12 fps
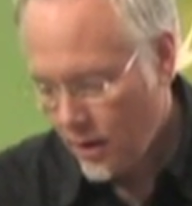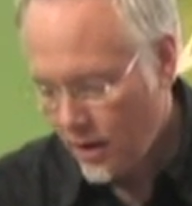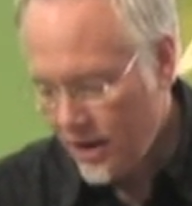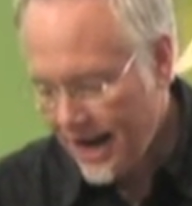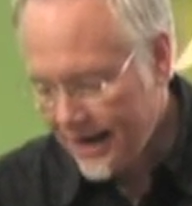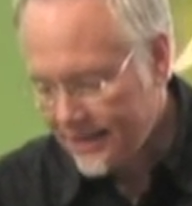Our
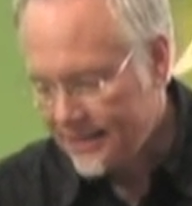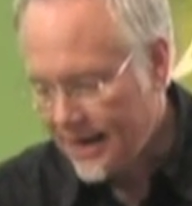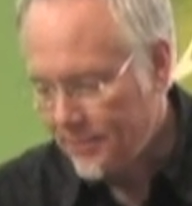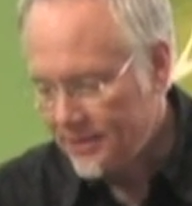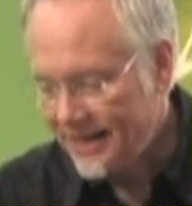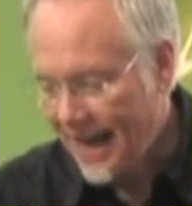next
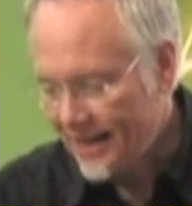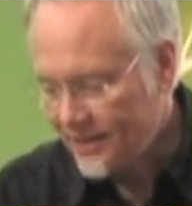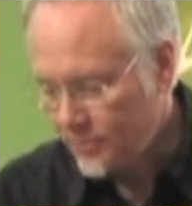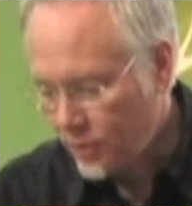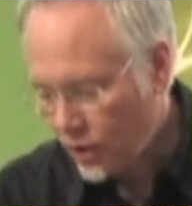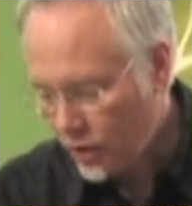step is to add
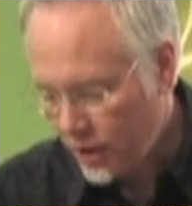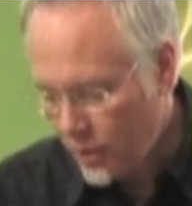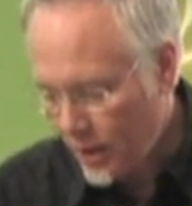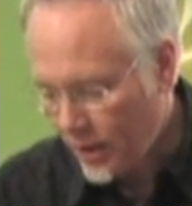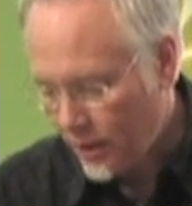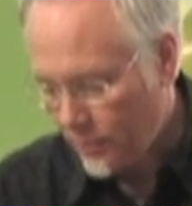some curly
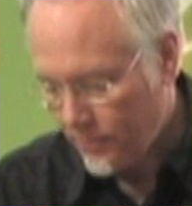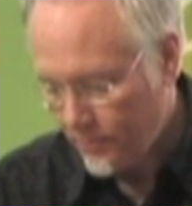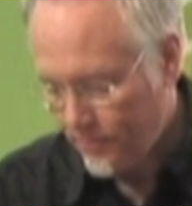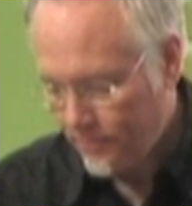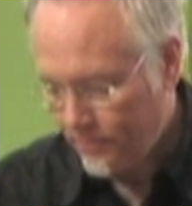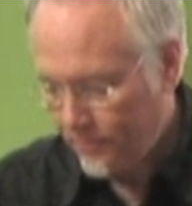willow.
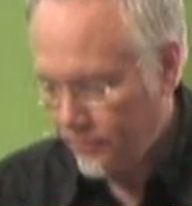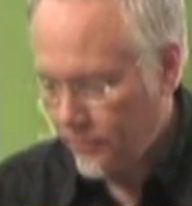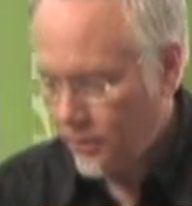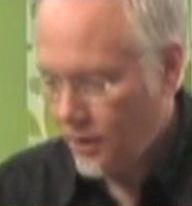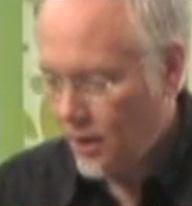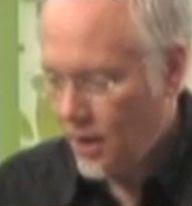
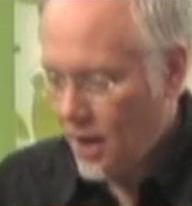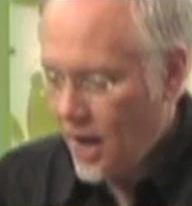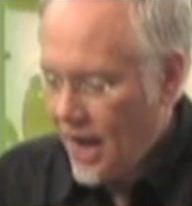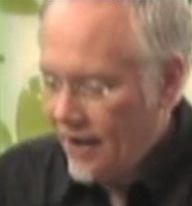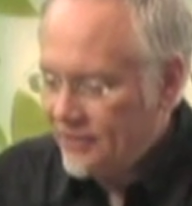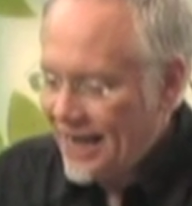
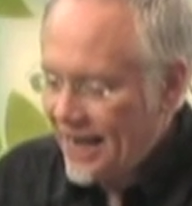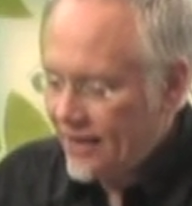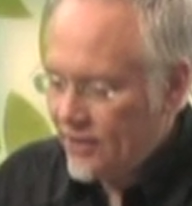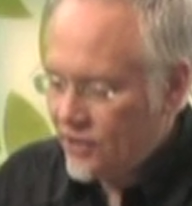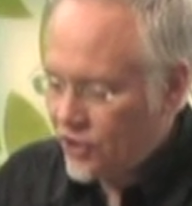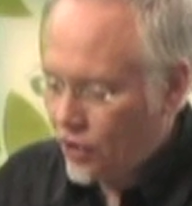I've
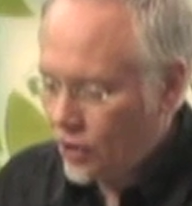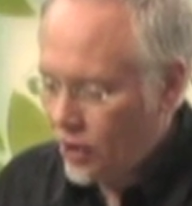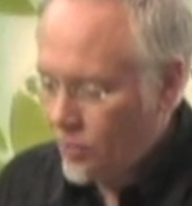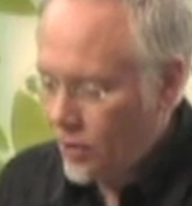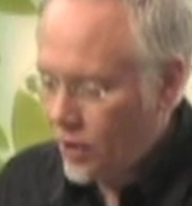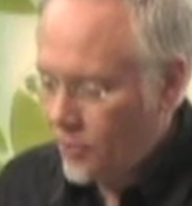taken these curly
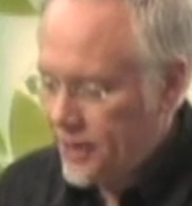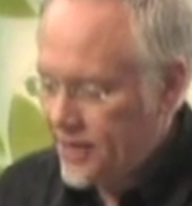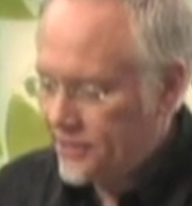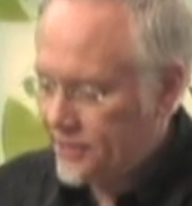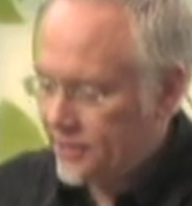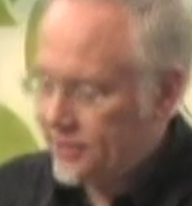willow
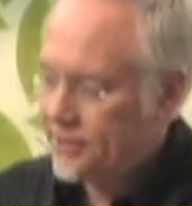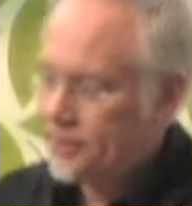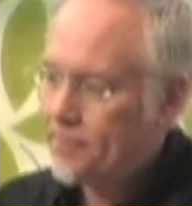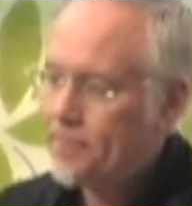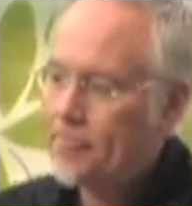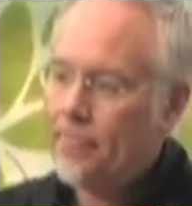pieces
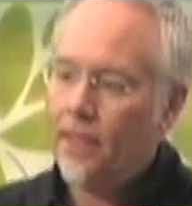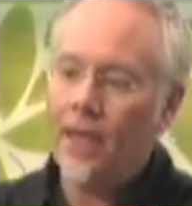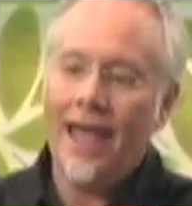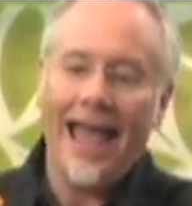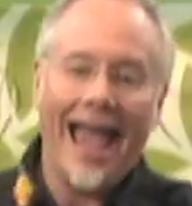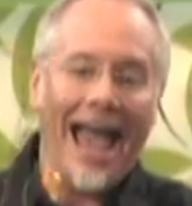
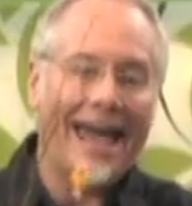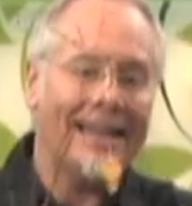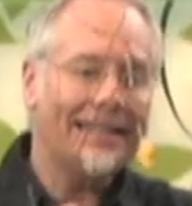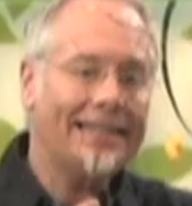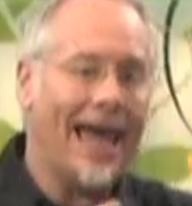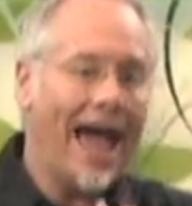and
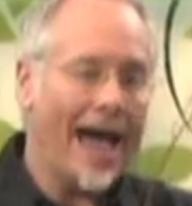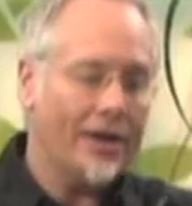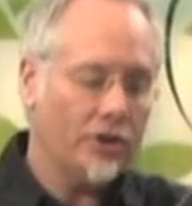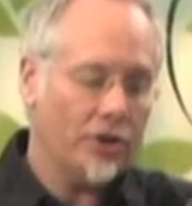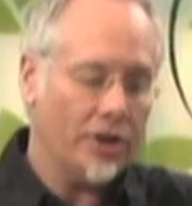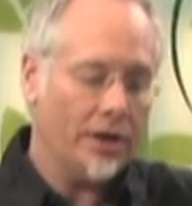
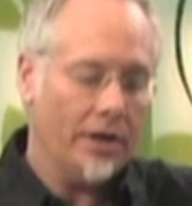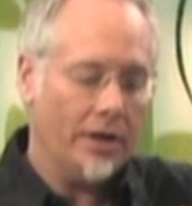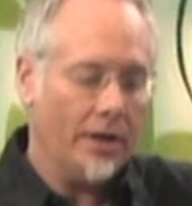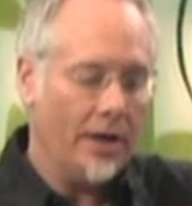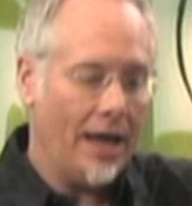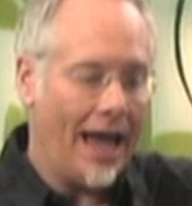attached
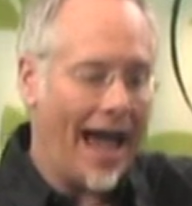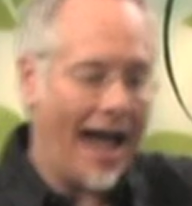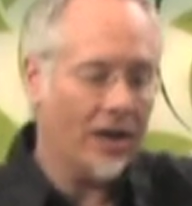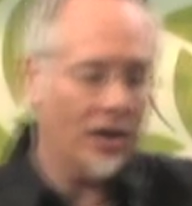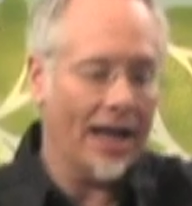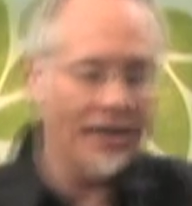
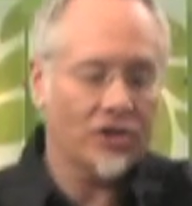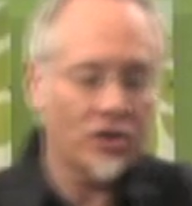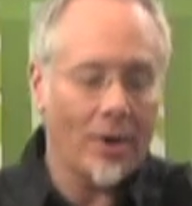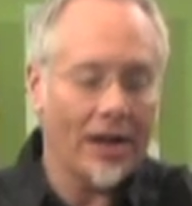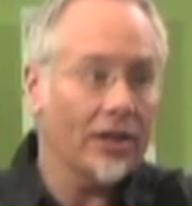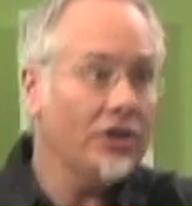acolytes
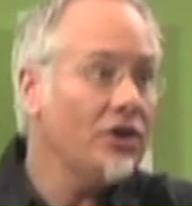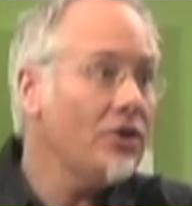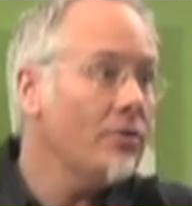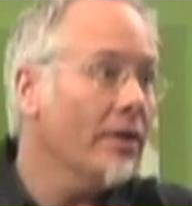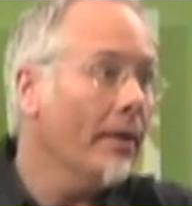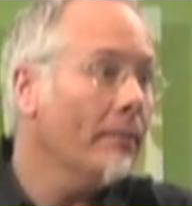directly
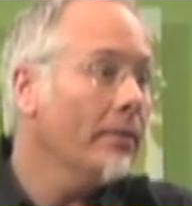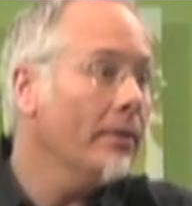to them.